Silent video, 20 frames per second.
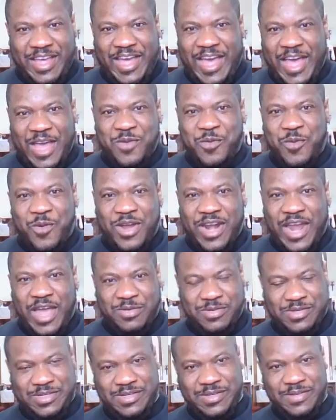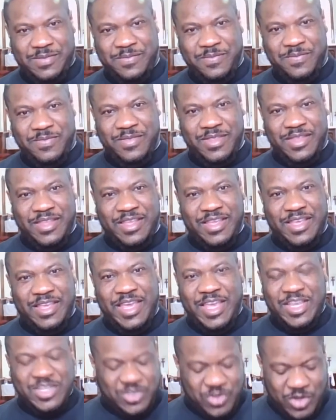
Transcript: I want out. It's